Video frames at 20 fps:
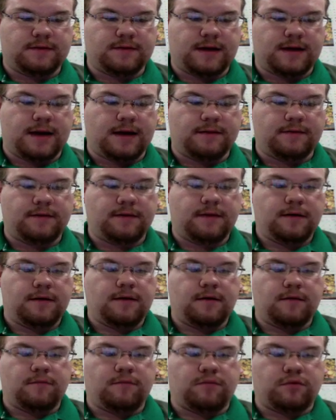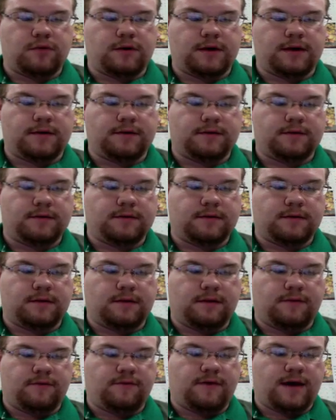size brings
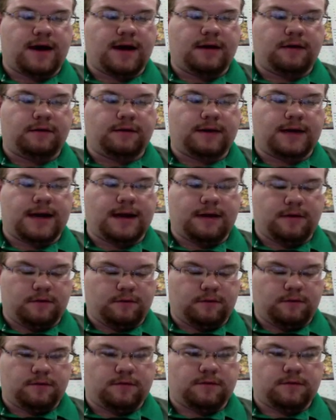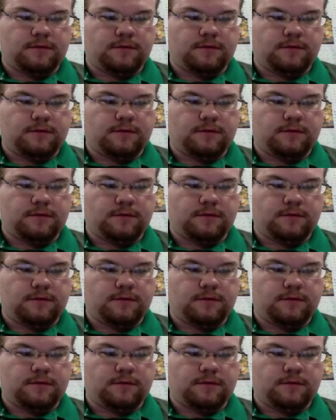the file down,